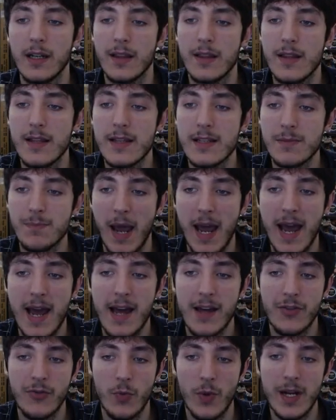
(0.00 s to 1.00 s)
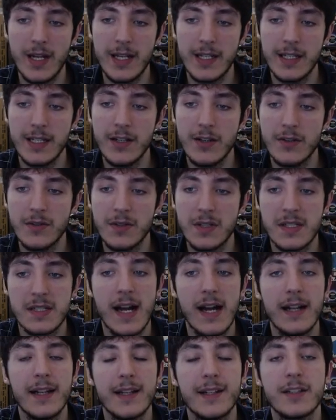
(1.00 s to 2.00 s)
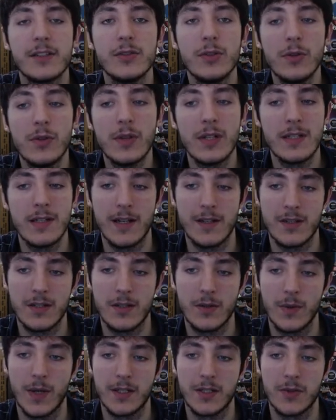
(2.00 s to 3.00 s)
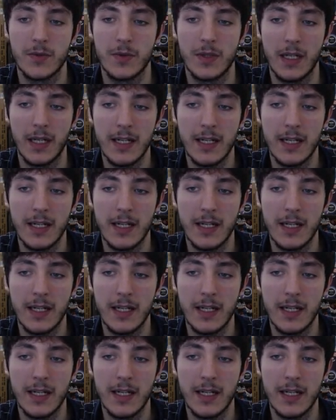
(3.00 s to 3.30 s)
this path right here does not include the test directory.